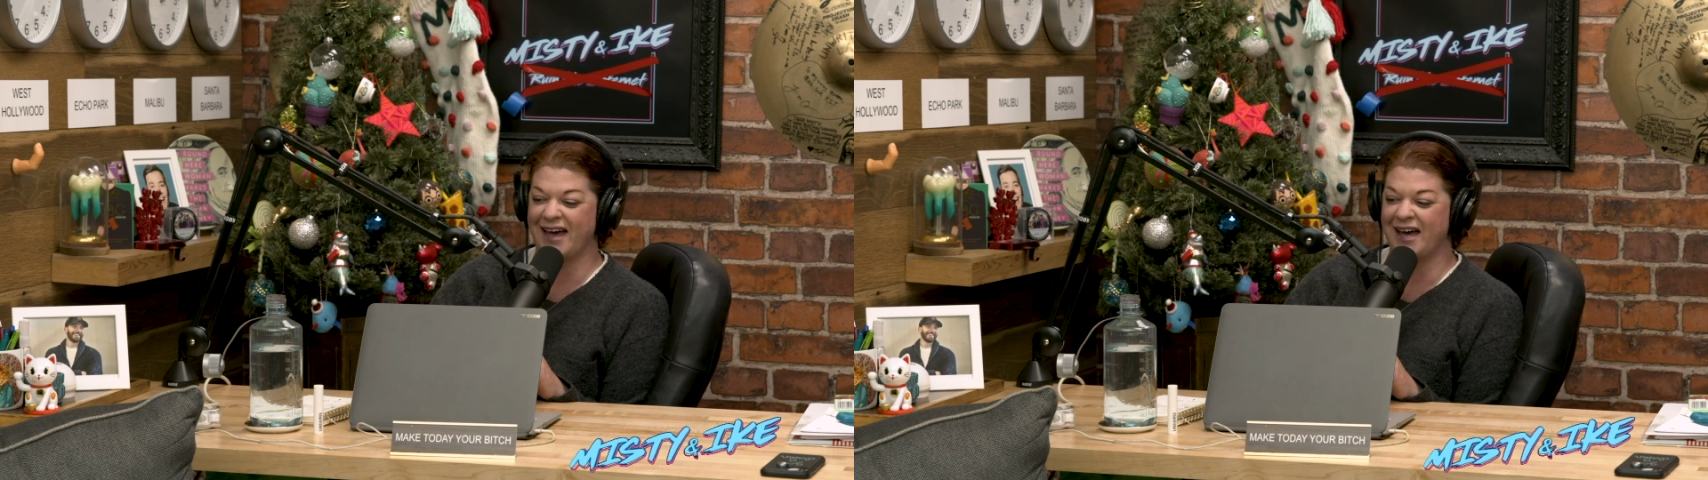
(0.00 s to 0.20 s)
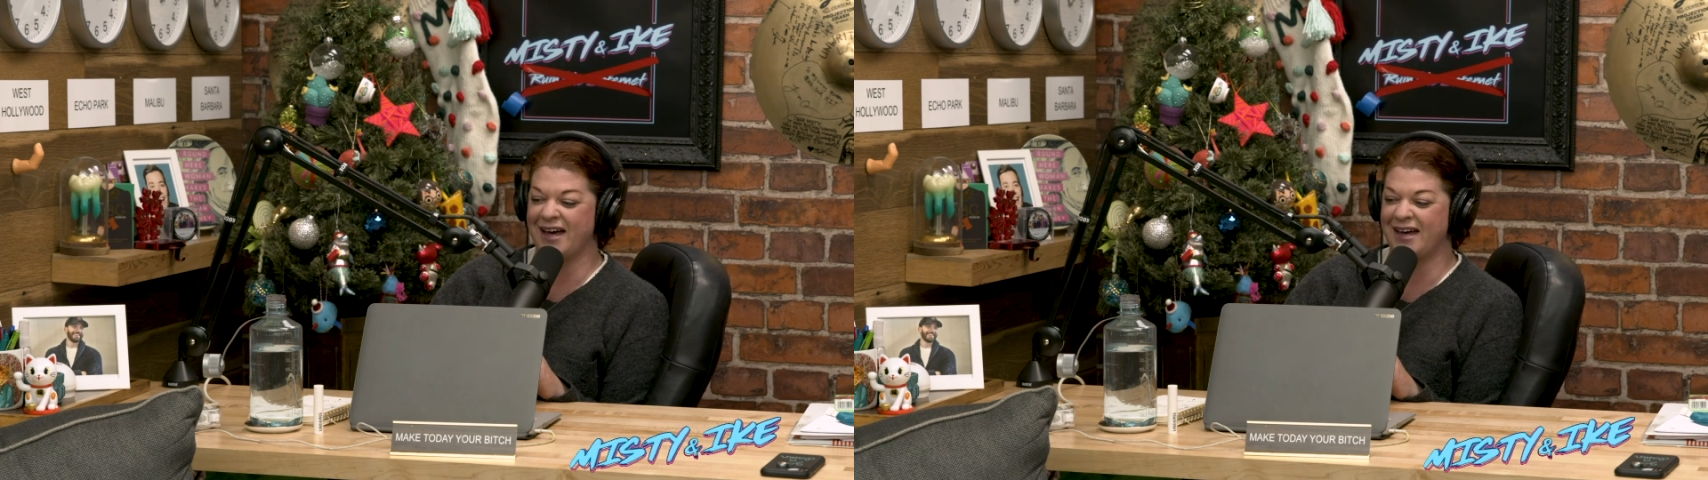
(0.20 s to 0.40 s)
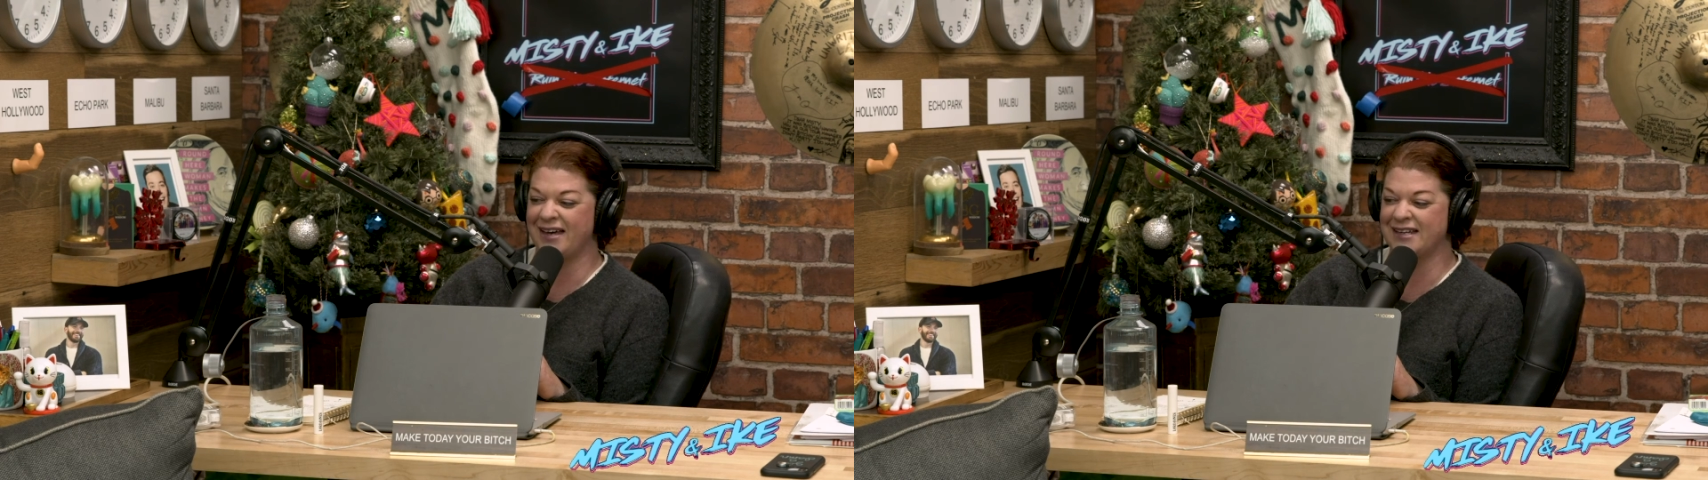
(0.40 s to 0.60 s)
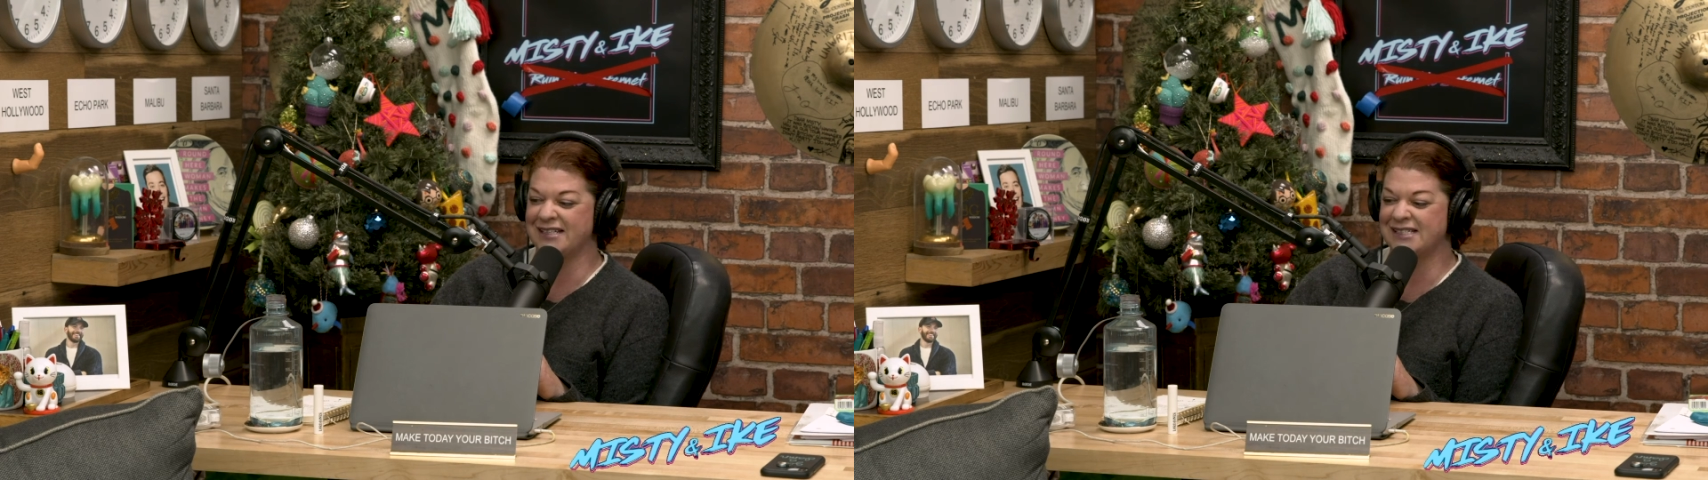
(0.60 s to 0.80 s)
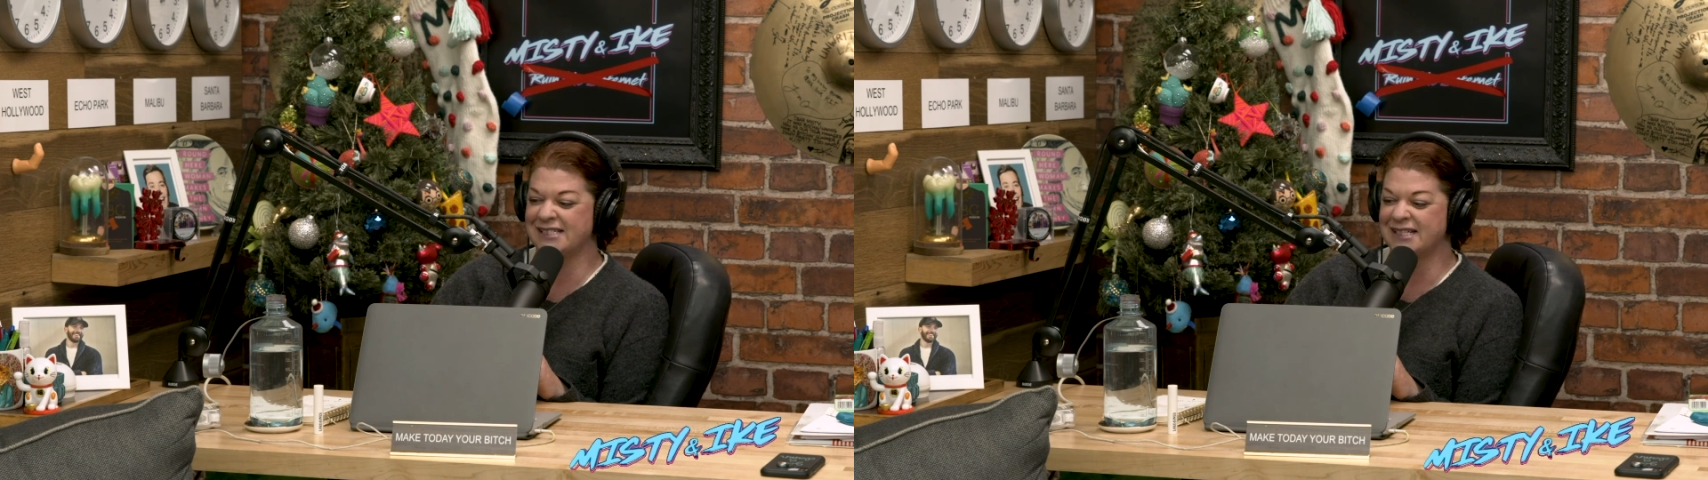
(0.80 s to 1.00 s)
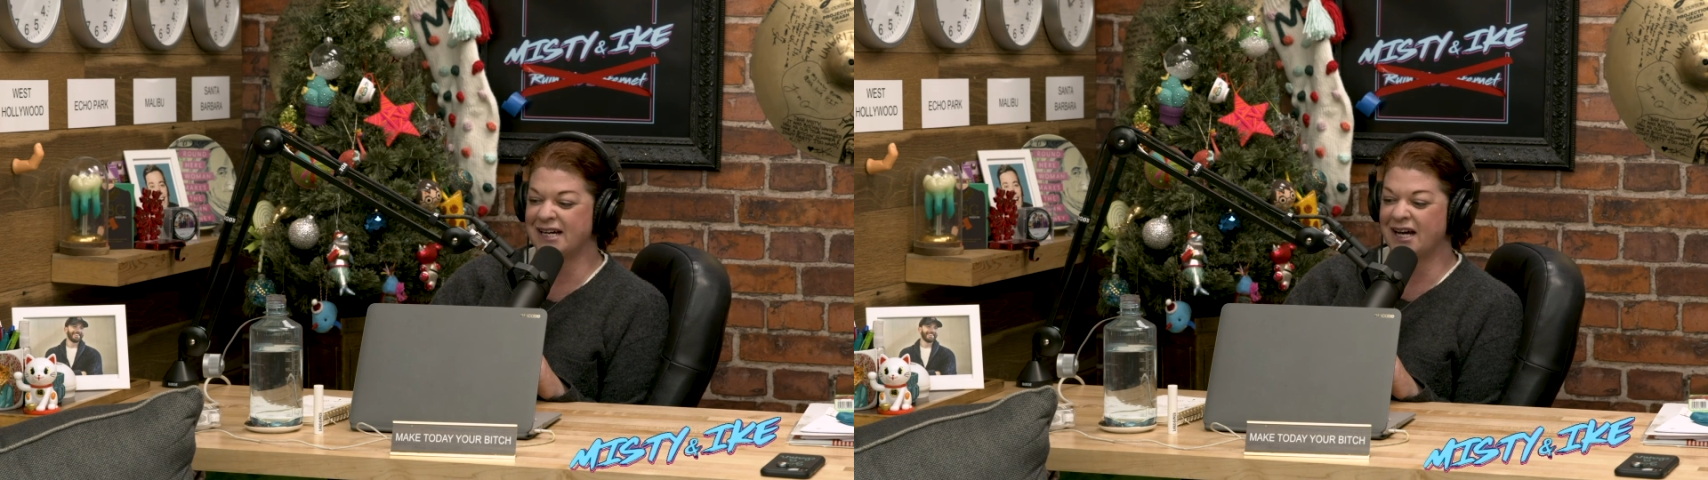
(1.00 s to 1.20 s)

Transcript: And